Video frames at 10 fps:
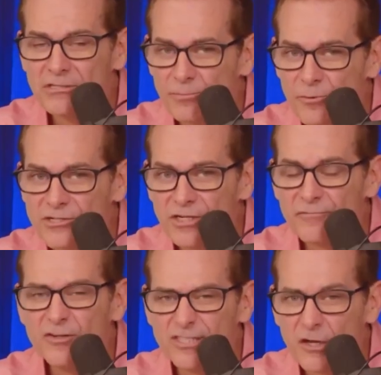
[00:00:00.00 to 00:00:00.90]
is in prison
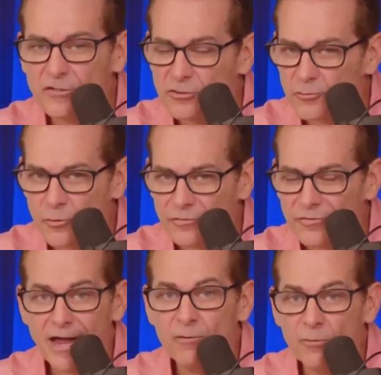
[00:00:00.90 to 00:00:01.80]
for telling the
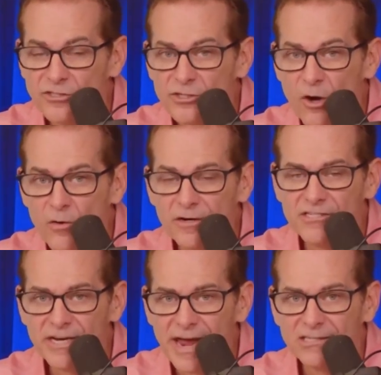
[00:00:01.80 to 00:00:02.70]
truth. Edward Snowden
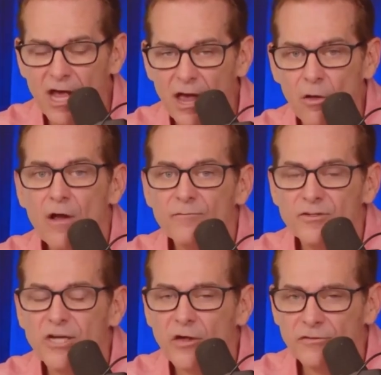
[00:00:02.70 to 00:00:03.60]
is in exile for
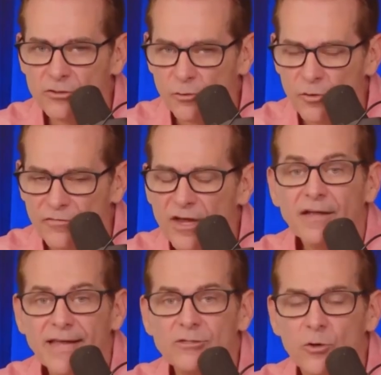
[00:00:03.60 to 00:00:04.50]
telling the truth.
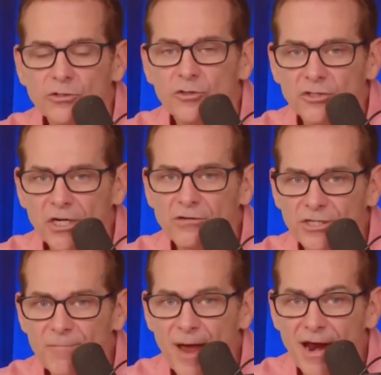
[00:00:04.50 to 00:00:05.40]
They tortured
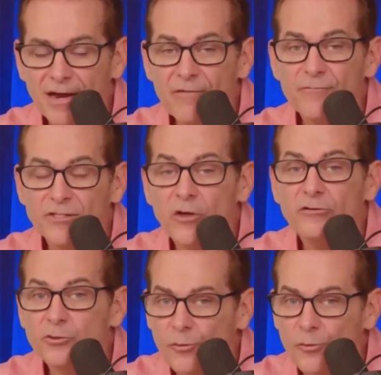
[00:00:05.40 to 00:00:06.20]
Chelsea Manning for telling the